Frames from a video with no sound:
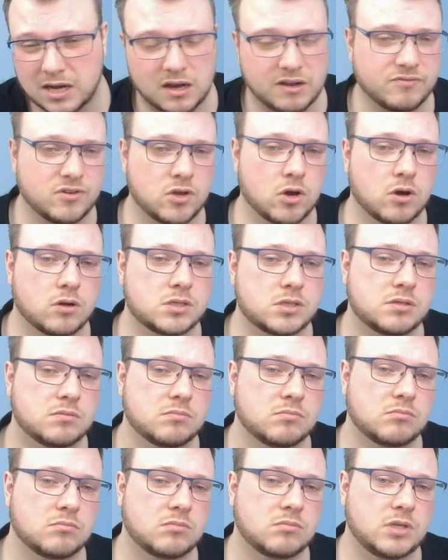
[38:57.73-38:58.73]
I've got,
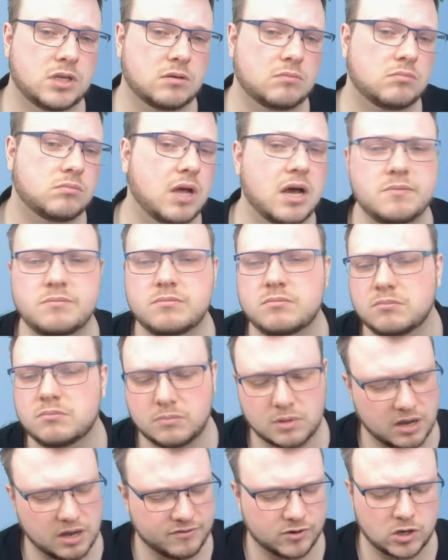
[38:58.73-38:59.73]

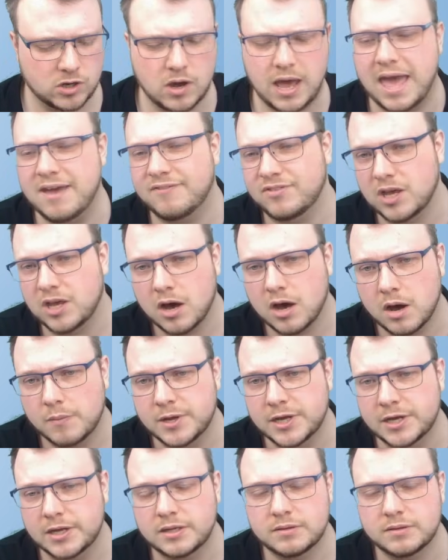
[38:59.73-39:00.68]
I've only got heavy armor.